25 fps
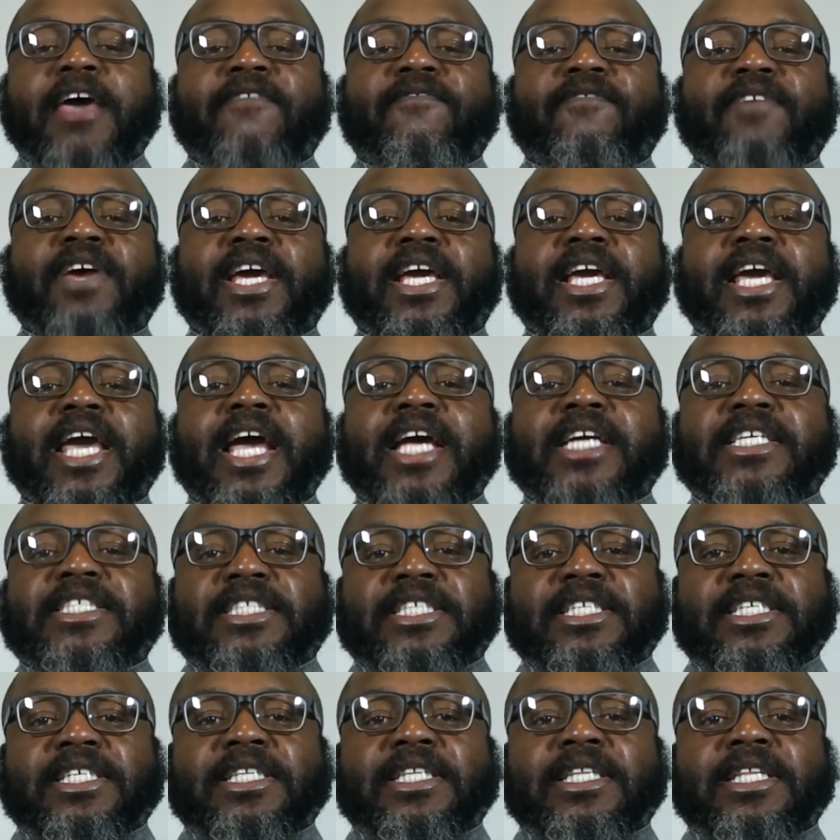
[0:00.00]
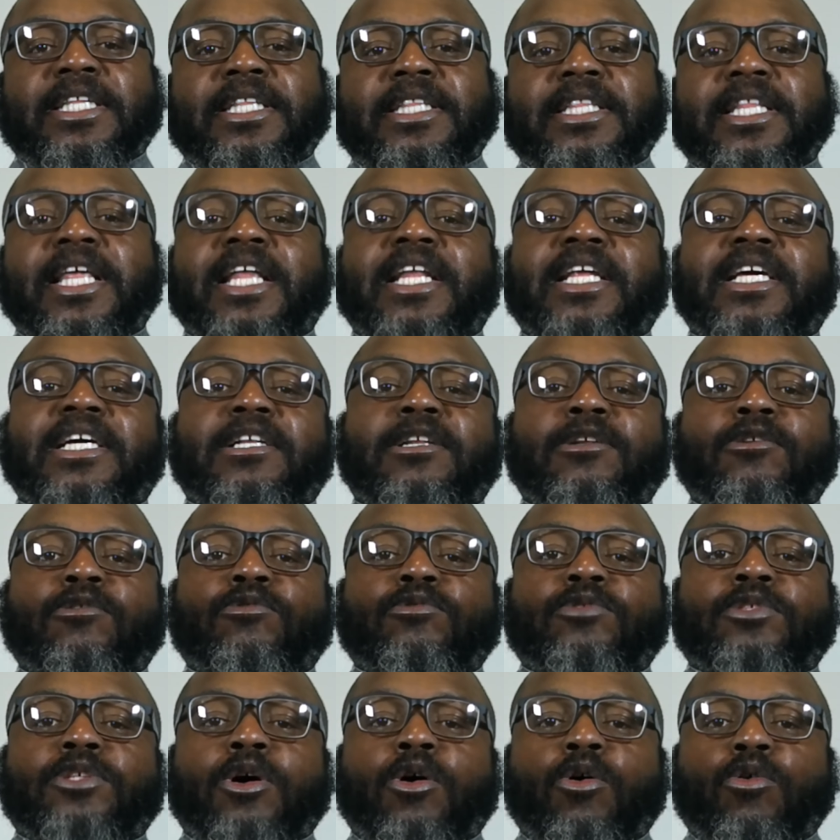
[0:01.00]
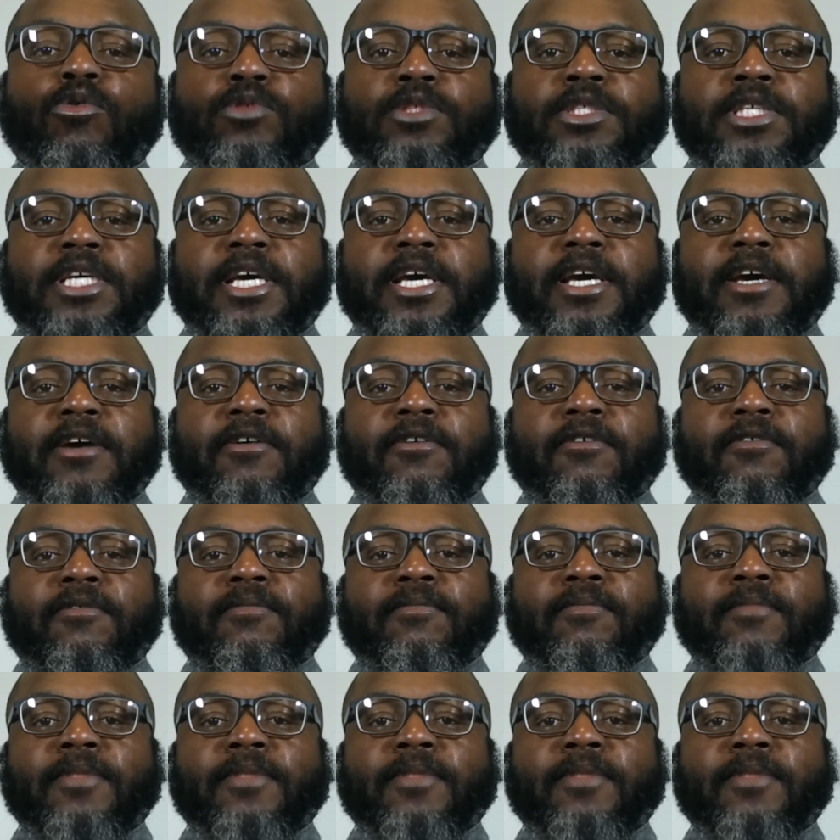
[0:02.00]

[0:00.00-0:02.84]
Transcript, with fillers: A vacation that includes hotel,